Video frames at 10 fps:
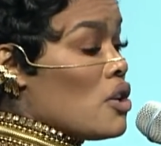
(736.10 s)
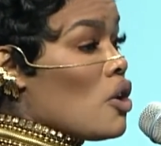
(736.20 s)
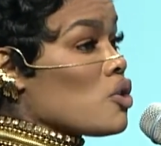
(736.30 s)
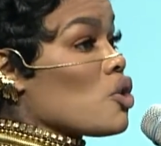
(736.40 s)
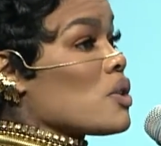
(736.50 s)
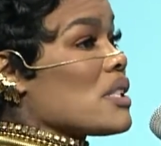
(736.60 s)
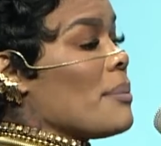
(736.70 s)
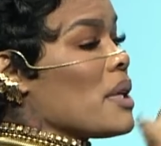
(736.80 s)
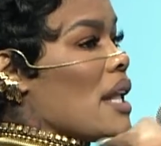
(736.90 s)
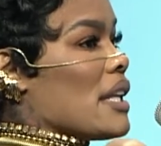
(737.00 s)
You know, so
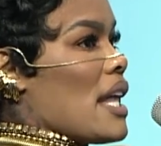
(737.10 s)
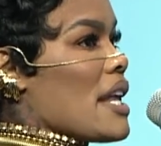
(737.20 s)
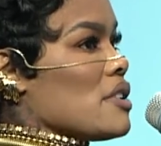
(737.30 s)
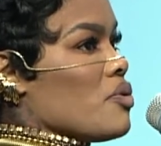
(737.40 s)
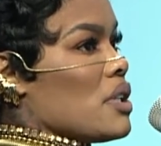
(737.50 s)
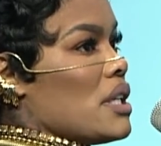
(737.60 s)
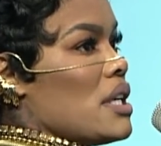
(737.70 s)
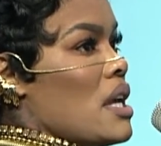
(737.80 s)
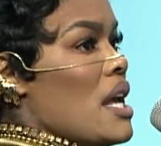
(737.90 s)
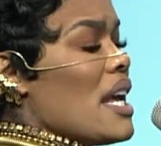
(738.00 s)
something like that is really,
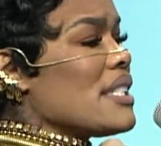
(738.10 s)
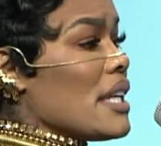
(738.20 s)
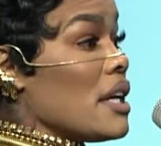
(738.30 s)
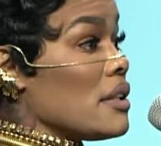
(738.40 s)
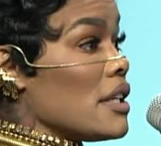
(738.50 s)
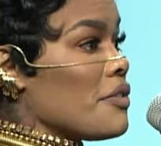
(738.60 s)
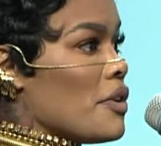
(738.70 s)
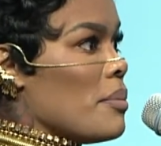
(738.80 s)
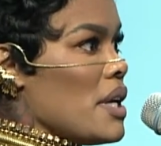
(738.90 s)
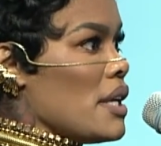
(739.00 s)
it's healing
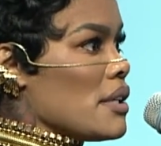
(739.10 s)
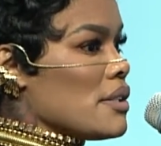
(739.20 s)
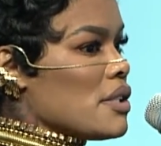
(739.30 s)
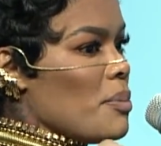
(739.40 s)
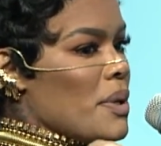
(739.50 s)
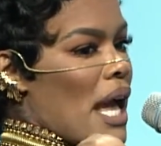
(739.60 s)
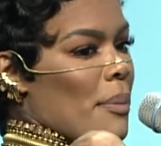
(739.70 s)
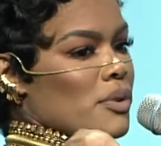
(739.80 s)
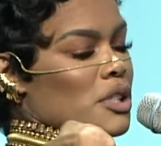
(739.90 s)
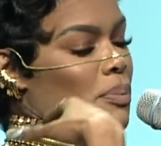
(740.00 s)
for me to be
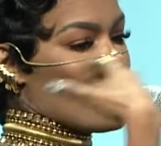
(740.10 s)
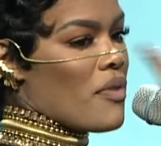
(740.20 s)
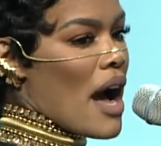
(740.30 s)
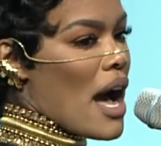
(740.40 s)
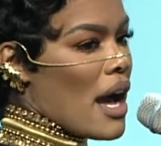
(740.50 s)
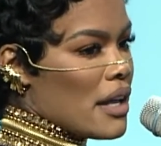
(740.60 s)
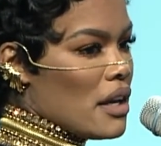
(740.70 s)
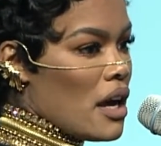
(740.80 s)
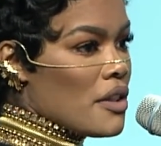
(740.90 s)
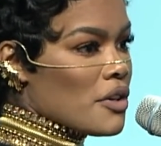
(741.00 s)
able to provide
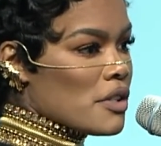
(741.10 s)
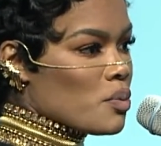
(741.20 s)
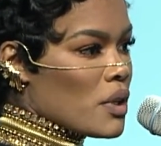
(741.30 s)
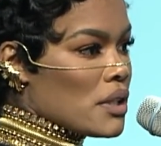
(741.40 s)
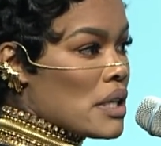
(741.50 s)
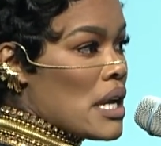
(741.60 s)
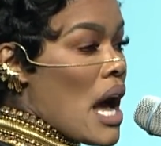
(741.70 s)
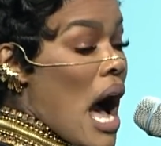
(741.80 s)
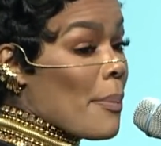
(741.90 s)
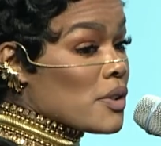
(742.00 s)
others with
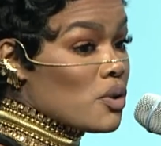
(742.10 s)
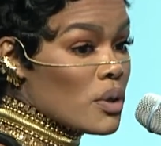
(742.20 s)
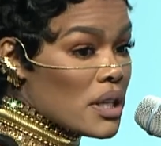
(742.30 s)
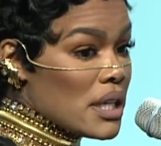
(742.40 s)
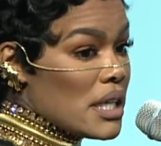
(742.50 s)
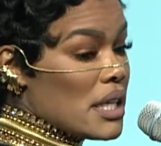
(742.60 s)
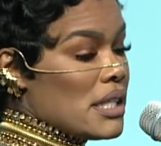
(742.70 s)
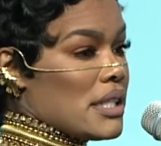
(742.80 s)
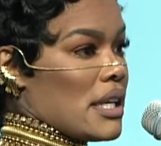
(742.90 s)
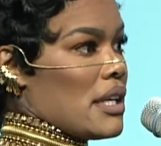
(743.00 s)

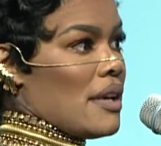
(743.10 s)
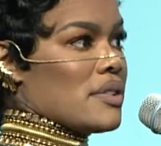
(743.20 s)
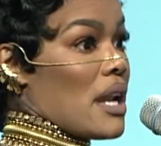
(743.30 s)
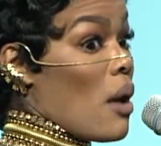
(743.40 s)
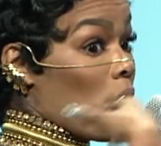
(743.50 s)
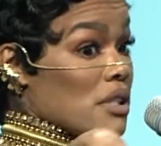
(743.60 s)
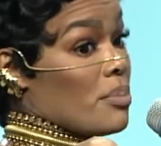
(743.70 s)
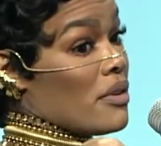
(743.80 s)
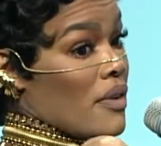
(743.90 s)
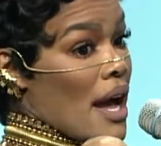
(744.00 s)
opportunities and gifts that I wasn't
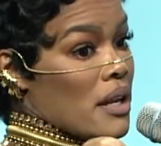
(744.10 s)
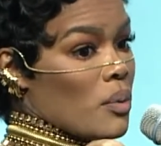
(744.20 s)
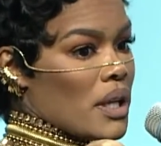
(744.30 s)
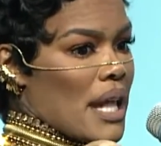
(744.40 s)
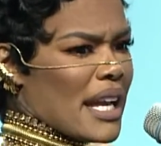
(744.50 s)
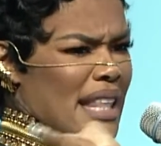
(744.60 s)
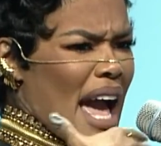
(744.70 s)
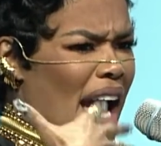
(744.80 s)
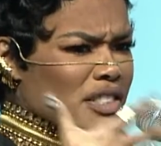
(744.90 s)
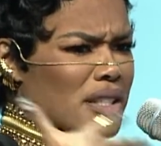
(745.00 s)
provided with. Like, that
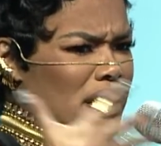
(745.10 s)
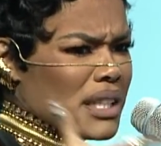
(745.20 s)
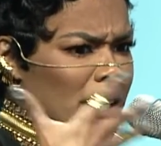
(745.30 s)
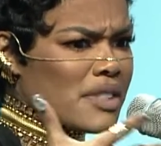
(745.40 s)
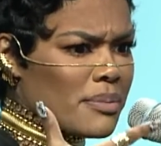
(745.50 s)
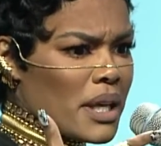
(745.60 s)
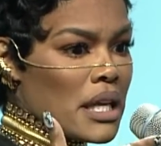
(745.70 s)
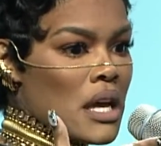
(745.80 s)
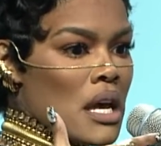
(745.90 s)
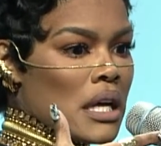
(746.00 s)
actually lifts me.
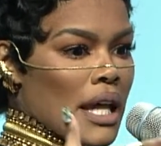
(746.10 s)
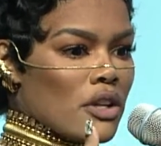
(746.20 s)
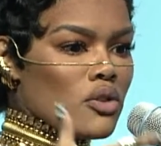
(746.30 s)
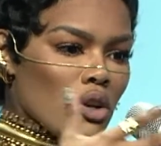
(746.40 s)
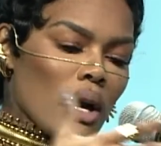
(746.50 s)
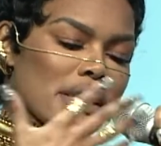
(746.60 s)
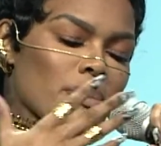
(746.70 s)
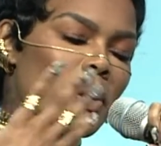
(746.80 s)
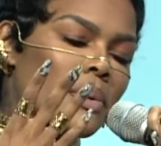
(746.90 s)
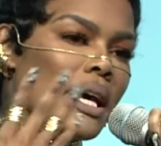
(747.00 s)
Like, you know, you got
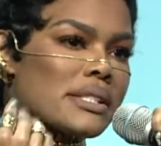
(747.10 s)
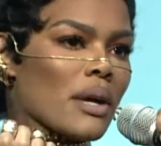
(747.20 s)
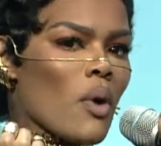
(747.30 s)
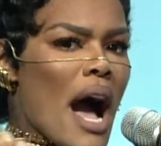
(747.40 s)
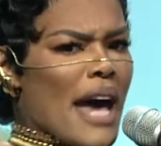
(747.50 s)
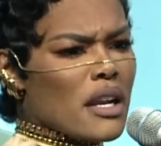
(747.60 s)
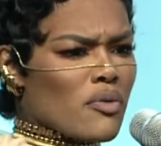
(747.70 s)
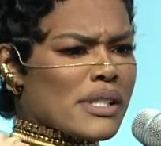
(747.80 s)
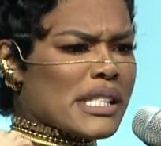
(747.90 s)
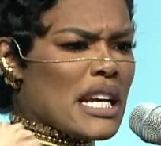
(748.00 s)
some people that's like, well, I didn't
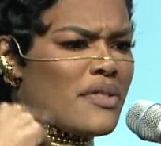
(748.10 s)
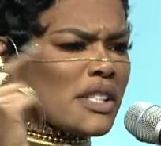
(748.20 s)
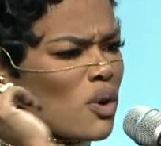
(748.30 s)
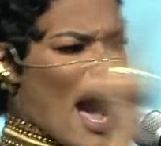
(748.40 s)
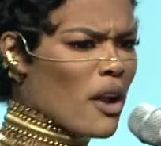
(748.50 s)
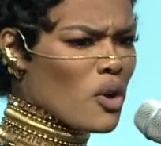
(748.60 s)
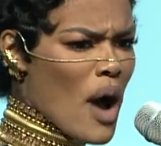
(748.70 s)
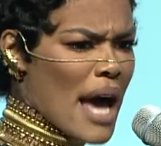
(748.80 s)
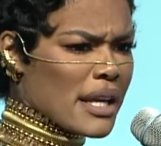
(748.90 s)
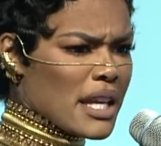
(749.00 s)
receive this, so I don't know
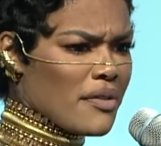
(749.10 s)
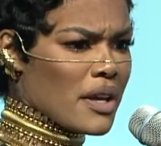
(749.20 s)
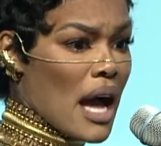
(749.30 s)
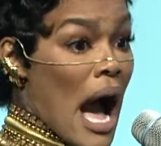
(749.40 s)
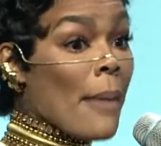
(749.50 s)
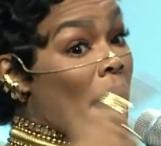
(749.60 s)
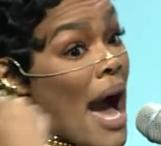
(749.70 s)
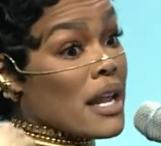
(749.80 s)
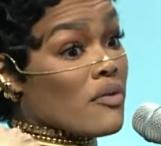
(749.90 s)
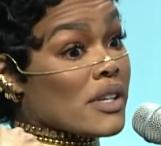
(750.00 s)
how to give it.
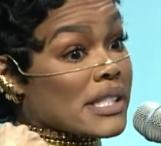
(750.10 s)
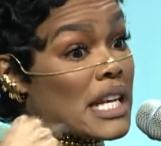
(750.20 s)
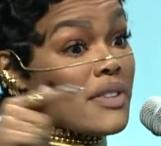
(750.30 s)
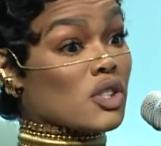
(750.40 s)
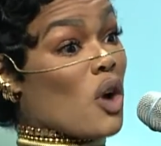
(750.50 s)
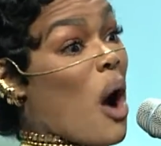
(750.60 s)
I didn't receive this, so